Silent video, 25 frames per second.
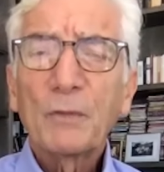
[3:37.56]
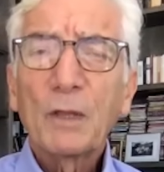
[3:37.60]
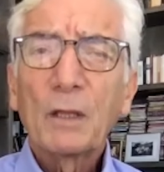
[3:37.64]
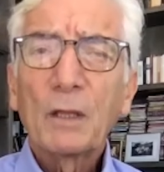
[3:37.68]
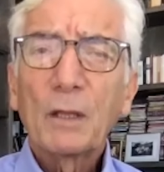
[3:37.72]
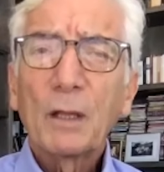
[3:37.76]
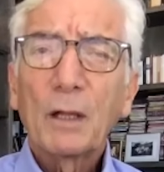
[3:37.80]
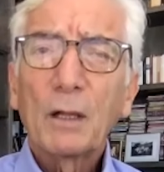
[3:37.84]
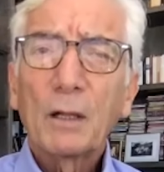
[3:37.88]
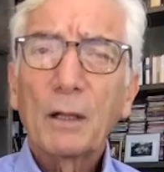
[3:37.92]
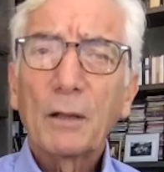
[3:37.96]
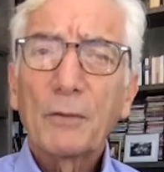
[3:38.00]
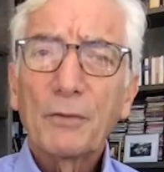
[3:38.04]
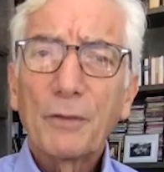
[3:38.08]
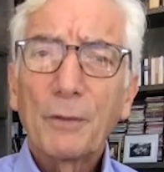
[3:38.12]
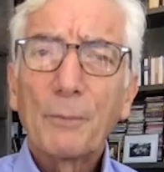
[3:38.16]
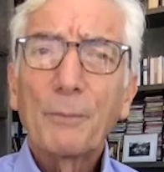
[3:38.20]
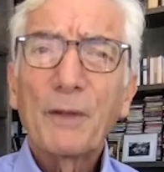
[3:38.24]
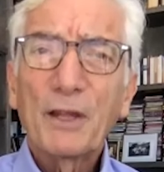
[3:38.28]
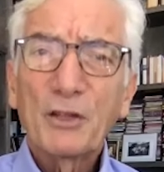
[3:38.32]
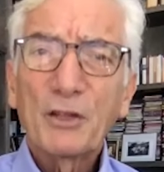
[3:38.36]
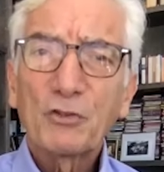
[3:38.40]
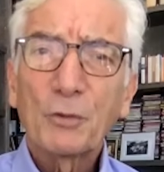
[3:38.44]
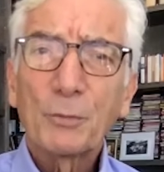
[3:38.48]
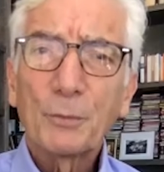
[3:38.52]
the
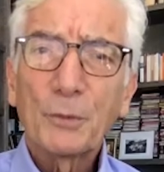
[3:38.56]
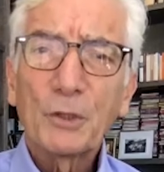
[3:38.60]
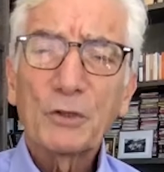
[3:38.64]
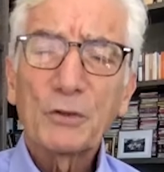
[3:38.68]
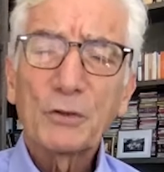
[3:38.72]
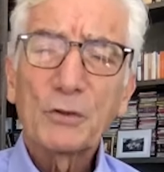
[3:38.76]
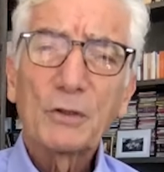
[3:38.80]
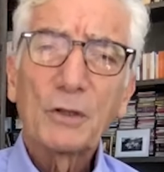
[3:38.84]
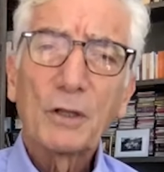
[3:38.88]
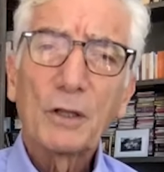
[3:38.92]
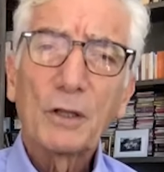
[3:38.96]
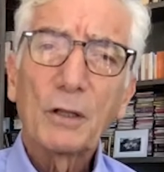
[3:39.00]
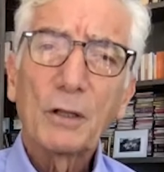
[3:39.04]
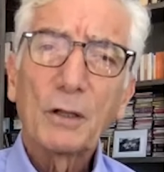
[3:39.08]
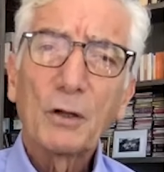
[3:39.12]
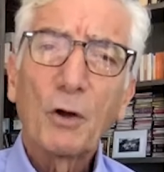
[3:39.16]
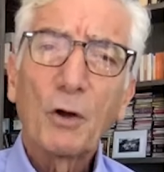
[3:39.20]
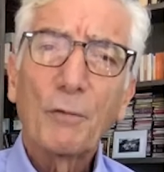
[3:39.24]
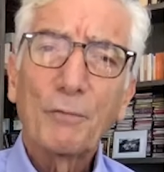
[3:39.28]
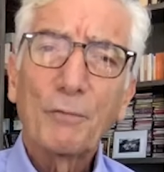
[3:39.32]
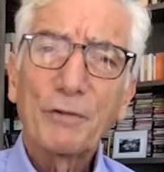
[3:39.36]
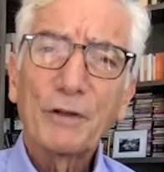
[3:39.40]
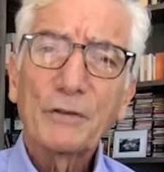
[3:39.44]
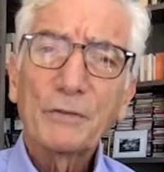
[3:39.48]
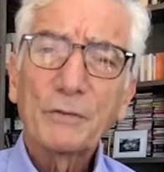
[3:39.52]
measurement
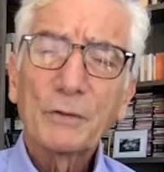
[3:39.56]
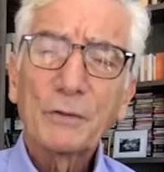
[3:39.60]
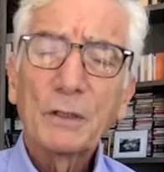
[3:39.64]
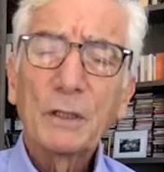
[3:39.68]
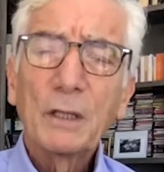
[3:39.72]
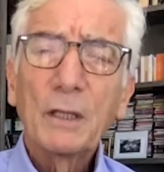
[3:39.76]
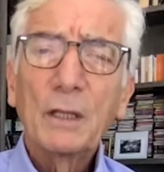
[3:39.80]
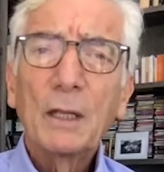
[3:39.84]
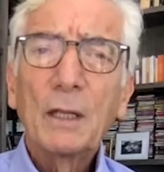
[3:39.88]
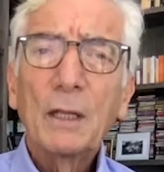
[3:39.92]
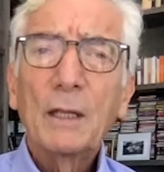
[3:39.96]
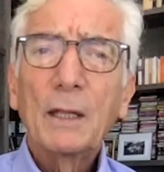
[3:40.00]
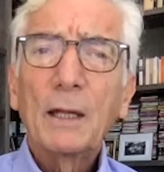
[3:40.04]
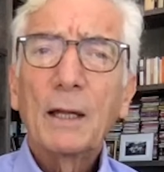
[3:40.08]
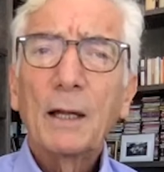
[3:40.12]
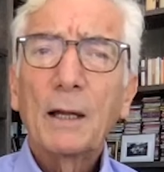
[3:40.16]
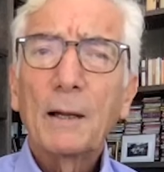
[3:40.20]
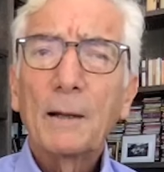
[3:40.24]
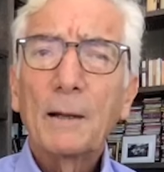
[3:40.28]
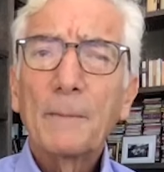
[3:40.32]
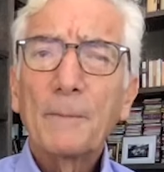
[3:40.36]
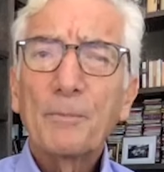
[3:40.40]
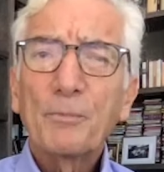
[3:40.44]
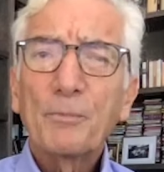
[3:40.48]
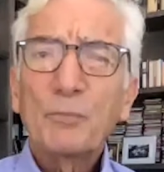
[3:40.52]
of
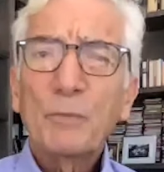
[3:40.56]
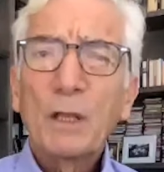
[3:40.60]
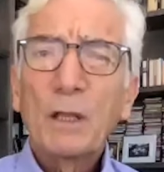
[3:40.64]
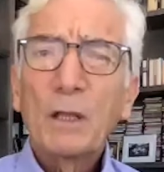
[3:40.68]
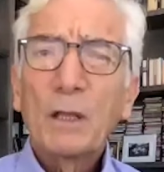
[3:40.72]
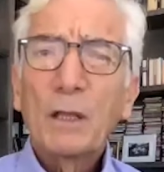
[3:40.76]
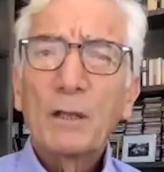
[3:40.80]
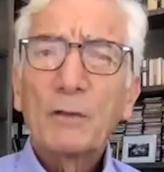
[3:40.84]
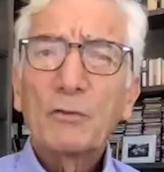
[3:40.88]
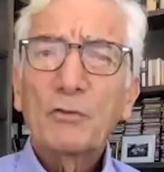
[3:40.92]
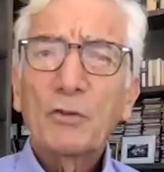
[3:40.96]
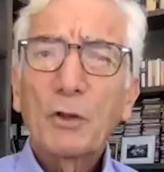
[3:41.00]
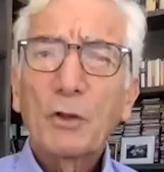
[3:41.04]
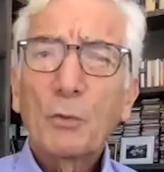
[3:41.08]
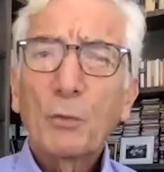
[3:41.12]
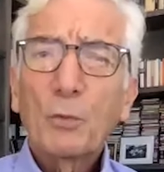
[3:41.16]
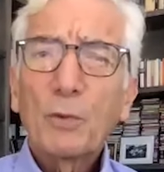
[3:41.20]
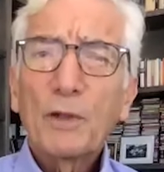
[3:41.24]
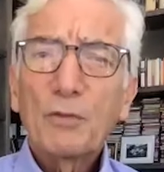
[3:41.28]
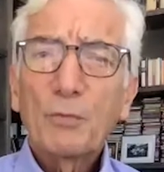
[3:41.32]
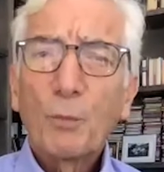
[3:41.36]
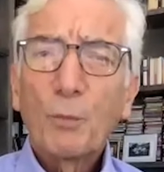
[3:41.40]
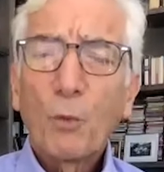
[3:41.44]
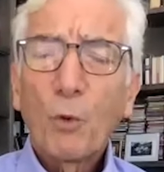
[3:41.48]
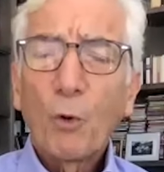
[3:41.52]
it. So with
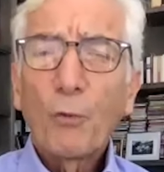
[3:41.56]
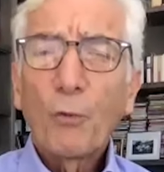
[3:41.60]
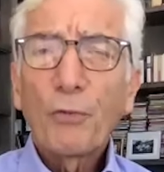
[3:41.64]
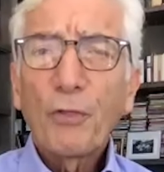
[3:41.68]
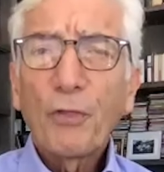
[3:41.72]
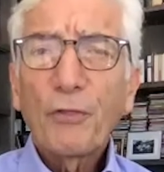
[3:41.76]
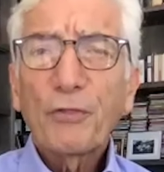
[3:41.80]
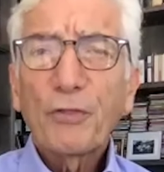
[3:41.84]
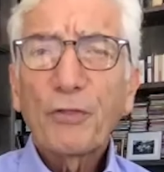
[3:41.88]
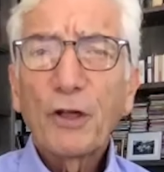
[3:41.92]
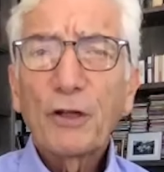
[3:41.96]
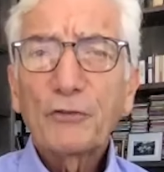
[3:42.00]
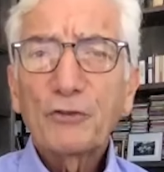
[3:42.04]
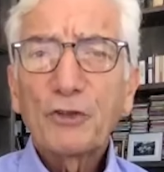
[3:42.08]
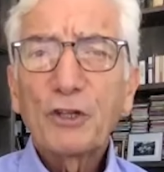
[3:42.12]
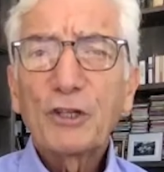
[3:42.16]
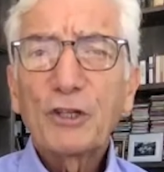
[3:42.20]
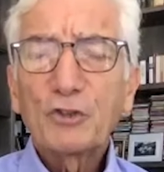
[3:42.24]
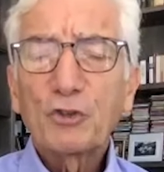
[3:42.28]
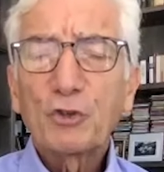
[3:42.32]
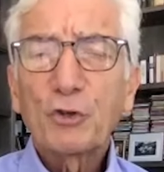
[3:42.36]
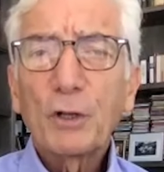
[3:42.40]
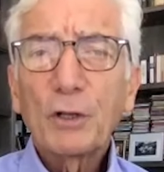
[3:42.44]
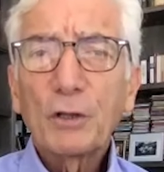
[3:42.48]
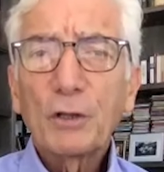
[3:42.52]
more than $30
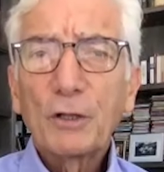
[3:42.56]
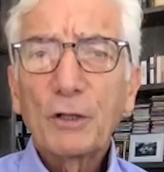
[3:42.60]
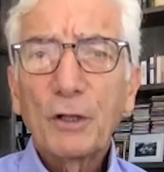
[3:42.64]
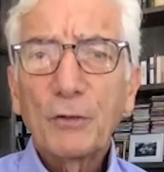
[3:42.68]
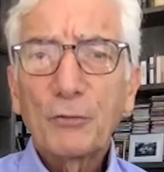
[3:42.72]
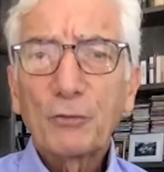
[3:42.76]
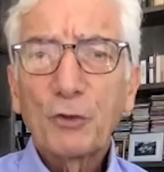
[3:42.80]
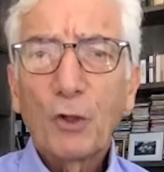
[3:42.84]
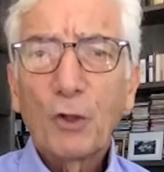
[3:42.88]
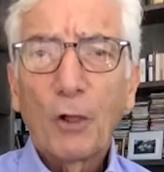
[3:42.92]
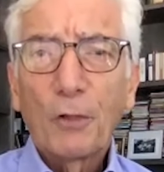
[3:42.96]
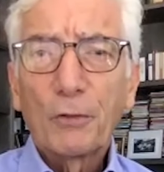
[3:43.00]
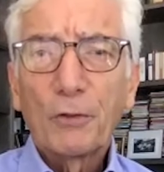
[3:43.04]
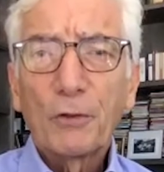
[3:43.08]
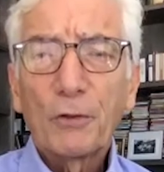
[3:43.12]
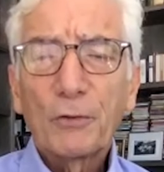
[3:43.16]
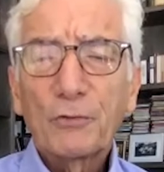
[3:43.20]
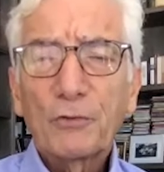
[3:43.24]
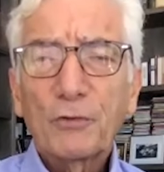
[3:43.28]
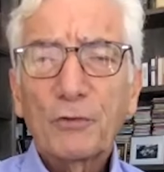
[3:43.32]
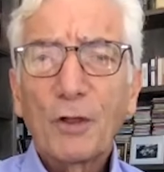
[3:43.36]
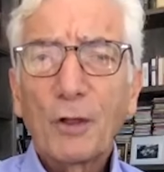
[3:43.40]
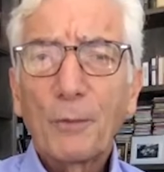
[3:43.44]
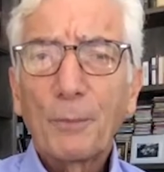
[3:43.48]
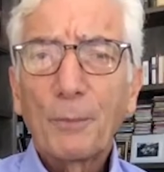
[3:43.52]
trillion,
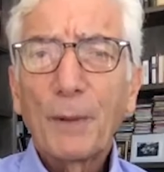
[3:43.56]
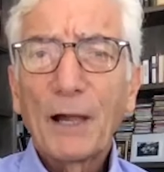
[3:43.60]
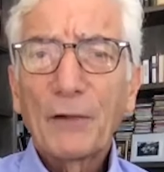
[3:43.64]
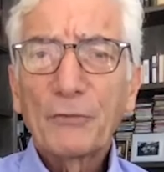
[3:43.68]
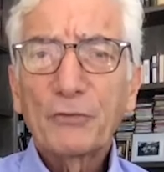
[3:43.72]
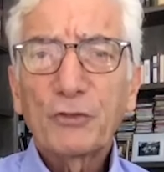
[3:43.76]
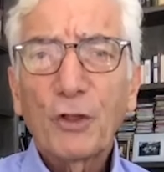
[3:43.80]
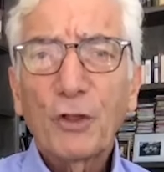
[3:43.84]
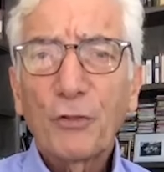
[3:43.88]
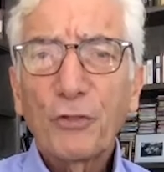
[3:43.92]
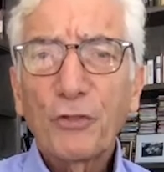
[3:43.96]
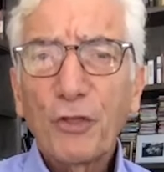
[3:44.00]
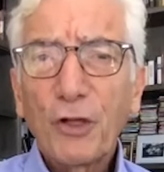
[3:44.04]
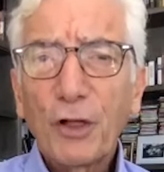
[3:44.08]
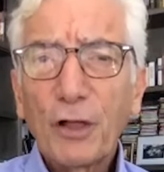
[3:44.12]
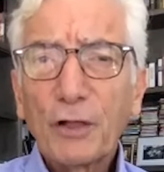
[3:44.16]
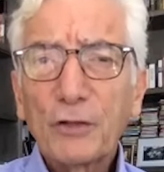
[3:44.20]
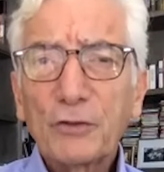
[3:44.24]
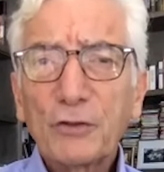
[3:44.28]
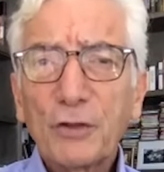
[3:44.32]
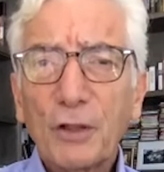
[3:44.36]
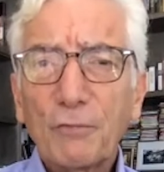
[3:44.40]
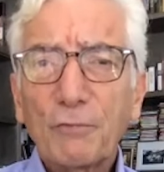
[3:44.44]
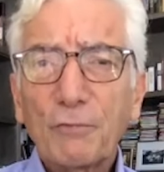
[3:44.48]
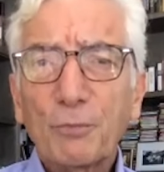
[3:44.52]
about a third
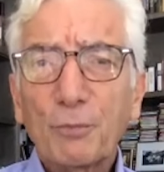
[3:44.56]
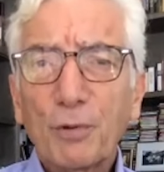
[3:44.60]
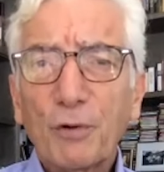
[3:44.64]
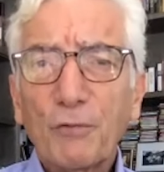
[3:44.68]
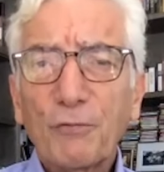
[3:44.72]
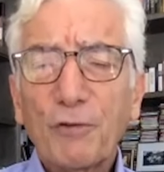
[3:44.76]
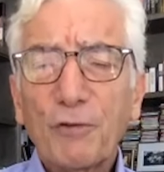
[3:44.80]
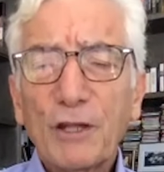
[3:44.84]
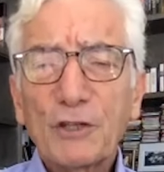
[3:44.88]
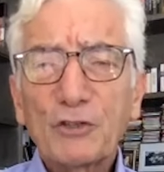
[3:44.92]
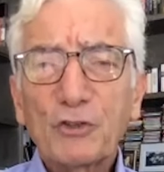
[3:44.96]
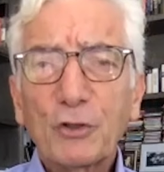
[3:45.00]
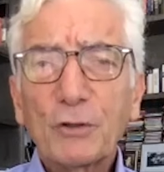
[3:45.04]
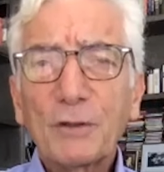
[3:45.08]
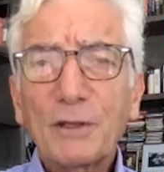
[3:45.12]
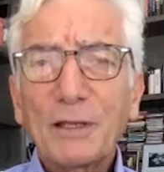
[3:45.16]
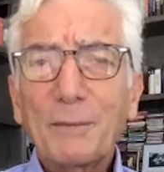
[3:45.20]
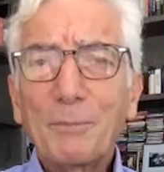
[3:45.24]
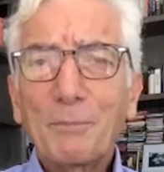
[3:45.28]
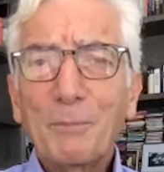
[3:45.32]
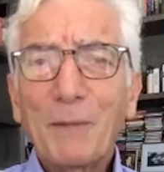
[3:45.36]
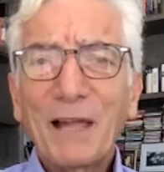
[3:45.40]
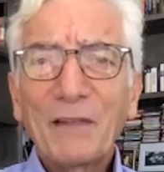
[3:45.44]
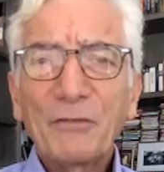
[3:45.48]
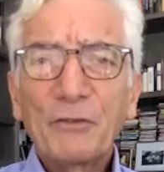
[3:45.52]
of professionally
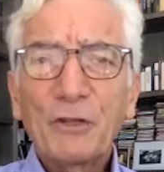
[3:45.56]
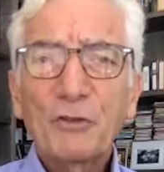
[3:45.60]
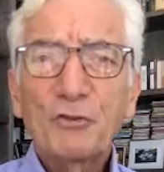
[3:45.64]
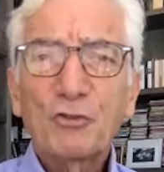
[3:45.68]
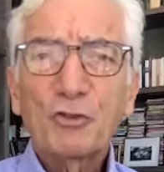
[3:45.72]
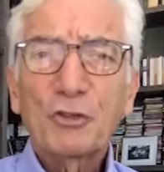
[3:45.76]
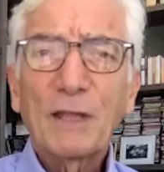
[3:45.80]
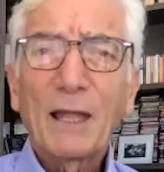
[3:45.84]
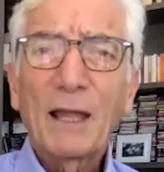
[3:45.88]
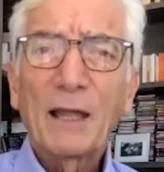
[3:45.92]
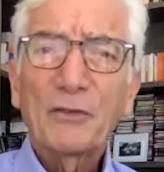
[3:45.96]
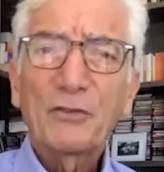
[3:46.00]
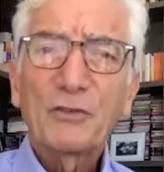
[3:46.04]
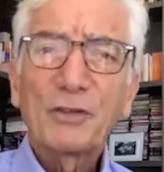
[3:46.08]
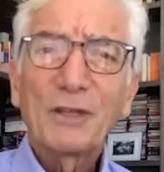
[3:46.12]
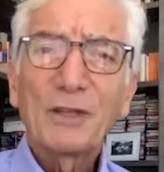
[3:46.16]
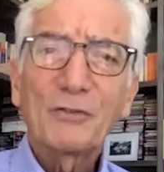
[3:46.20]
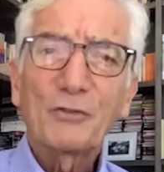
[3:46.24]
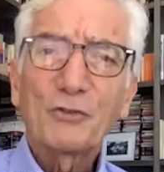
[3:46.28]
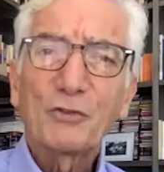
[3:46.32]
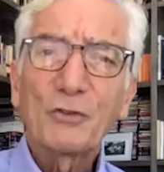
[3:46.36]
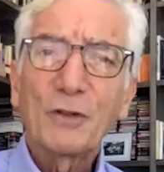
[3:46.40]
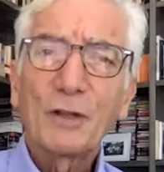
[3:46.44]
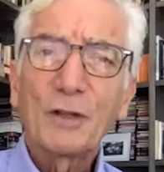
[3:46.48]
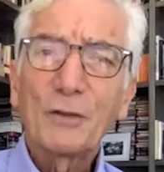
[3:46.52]
managed
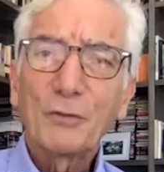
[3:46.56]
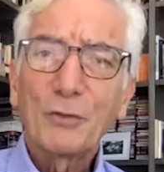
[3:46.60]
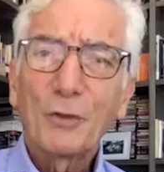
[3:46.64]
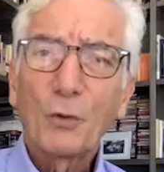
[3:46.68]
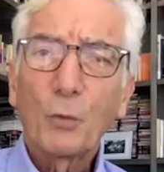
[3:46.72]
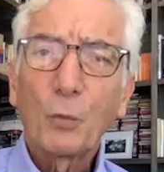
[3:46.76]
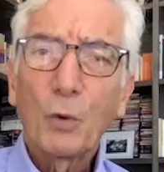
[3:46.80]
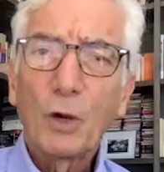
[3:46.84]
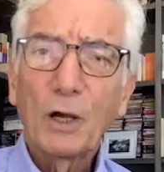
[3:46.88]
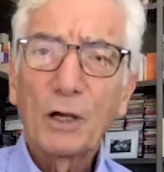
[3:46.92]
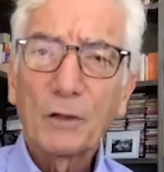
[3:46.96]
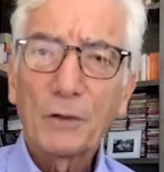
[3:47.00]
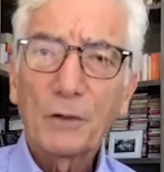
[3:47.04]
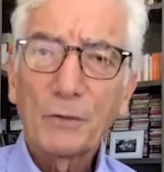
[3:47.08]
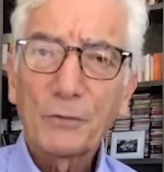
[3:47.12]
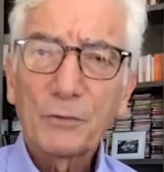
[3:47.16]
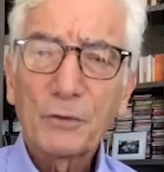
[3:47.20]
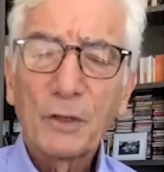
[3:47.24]
assets in the world